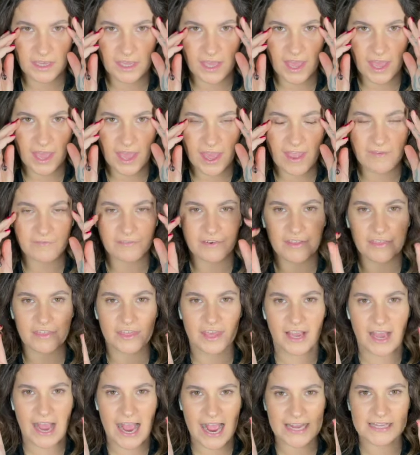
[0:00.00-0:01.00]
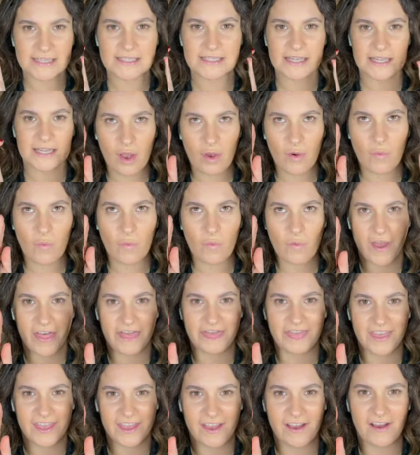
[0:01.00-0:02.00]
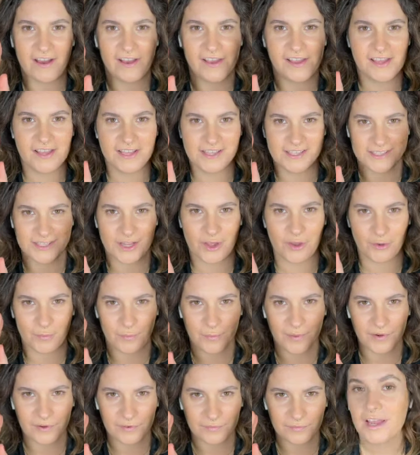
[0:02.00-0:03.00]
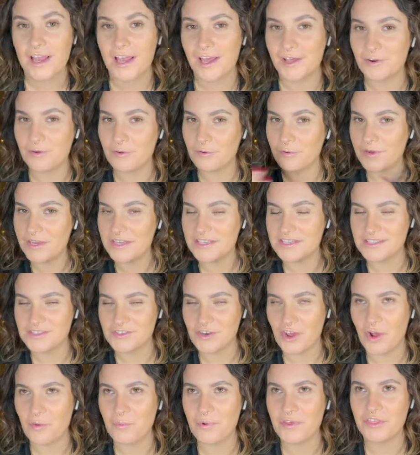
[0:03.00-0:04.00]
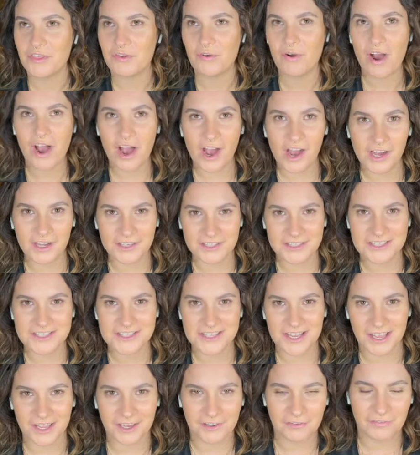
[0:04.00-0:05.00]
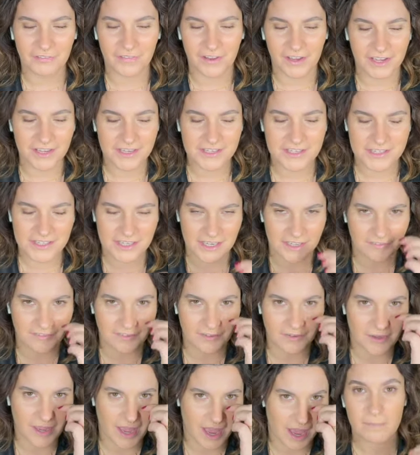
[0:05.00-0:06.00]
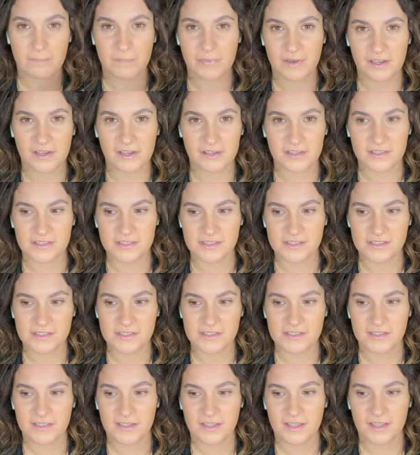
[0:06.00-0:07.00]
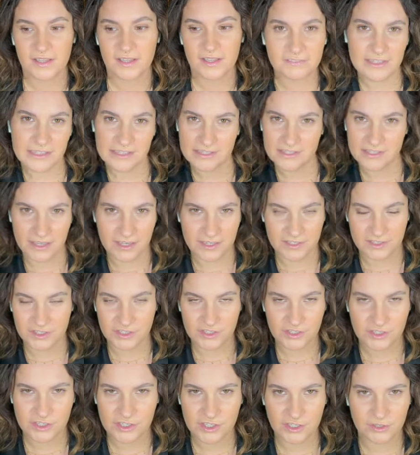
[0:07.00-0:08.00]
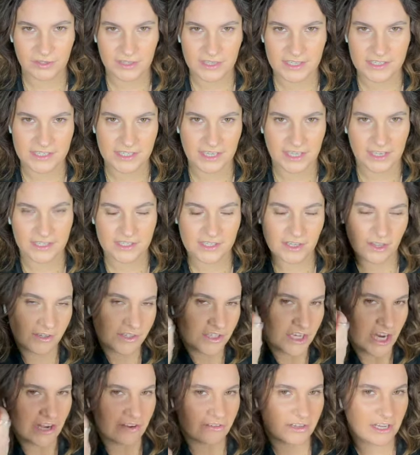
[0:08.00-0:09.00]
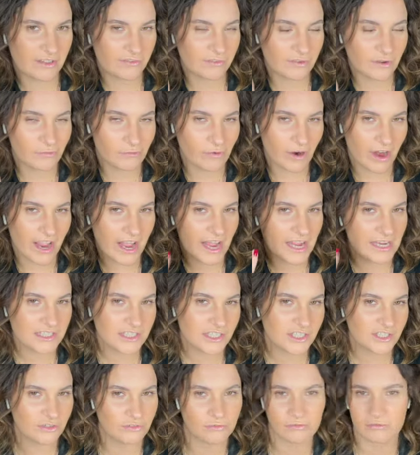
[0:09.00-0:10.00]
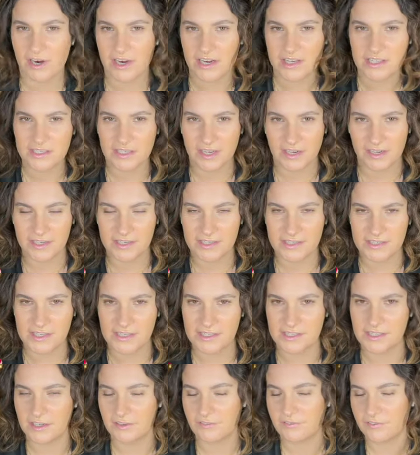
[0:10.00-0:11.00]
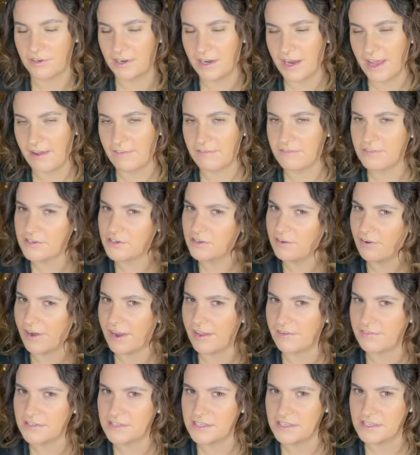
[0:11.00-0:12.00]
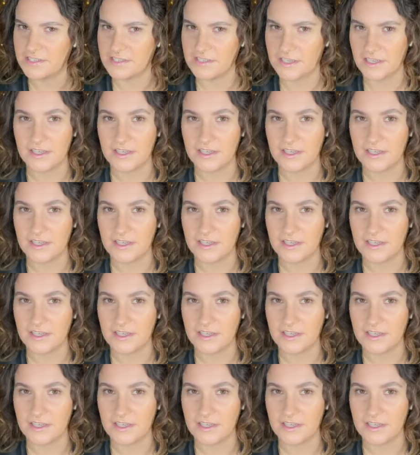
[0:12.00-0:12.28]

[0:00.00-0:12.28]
everything as is when the eye is open. And always start with your harder side first if you can, because this side's just too easy. So generally if you're right-handed, your right side is easier. If you're left, your left's easier.